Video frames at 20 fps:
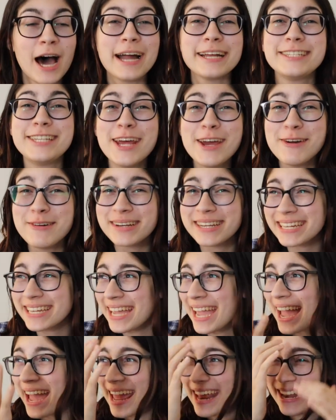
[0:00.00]
I do it
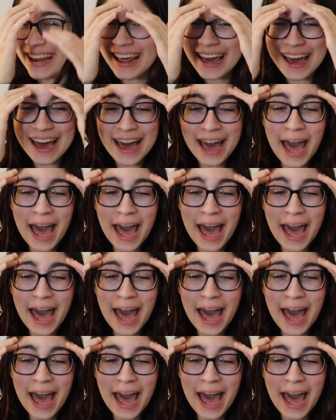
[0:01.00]
again!